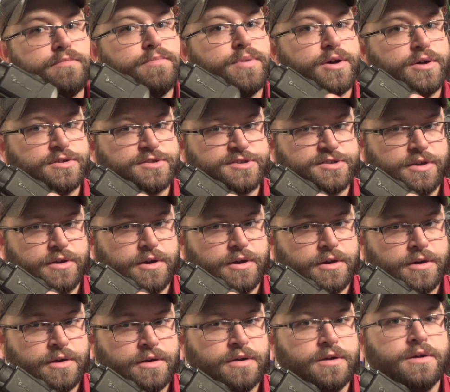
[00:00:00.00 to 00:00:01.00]
Pulsar,
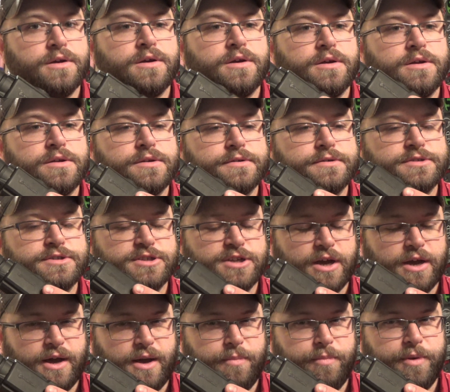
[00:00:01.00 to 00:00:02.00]

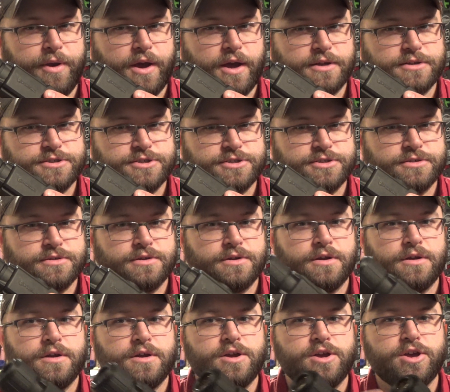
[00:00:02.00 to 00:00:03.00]
top notch.
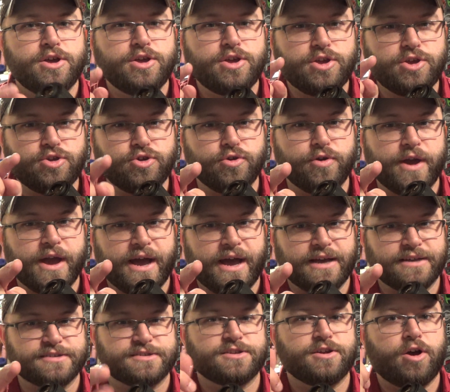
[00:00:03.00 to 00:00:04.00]
You
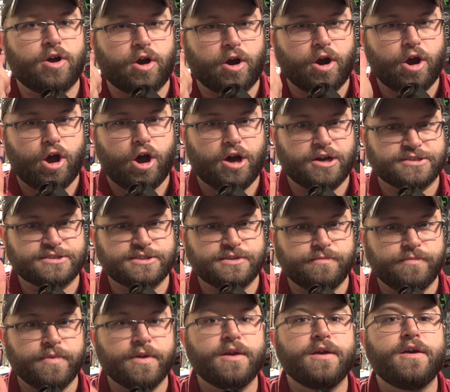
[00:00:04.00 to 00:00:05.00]
guys are
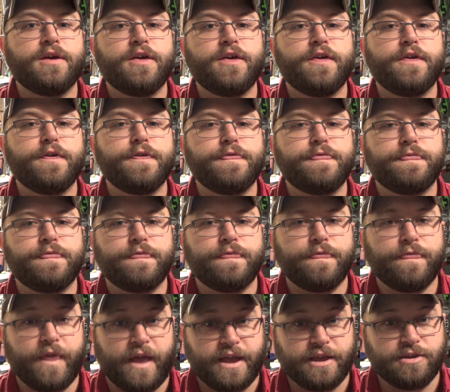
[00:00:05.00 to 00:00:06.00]
awesome.
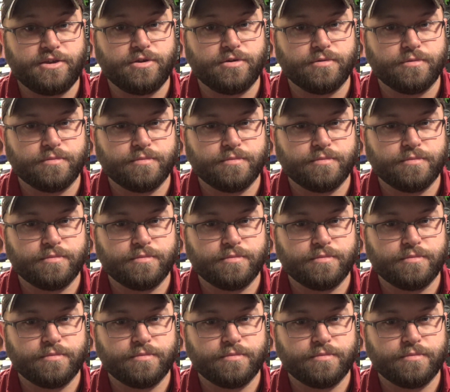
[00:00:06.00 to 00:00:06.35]
Thank you.